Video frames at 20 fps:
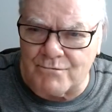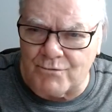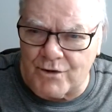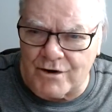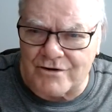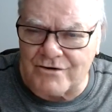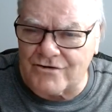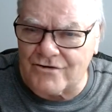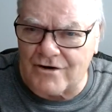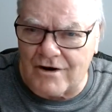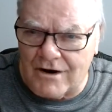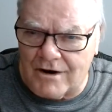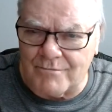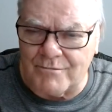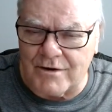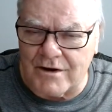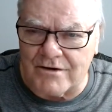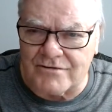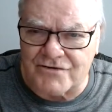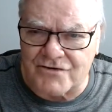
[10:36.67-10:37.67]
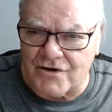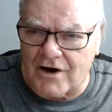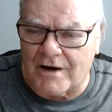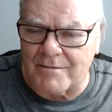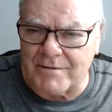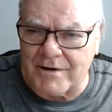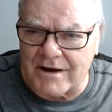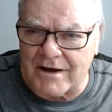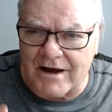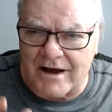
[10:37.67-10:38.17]
British Columbia,
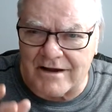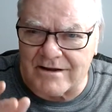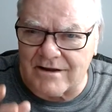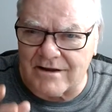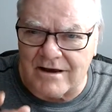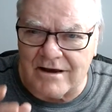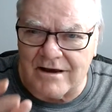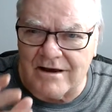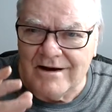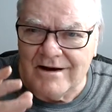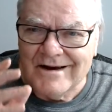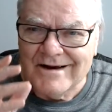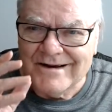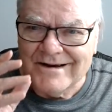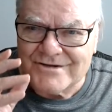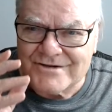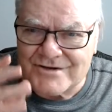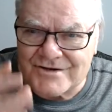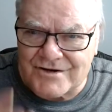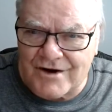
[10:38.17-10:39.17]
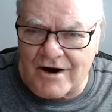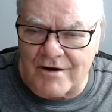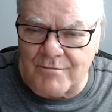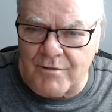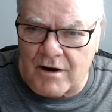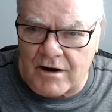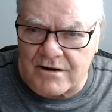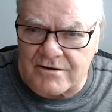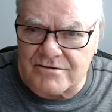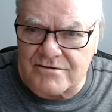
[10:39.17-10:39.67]
stopping at the
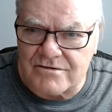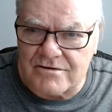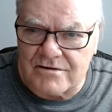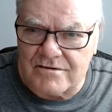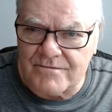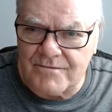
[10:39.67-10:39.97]
Starbucks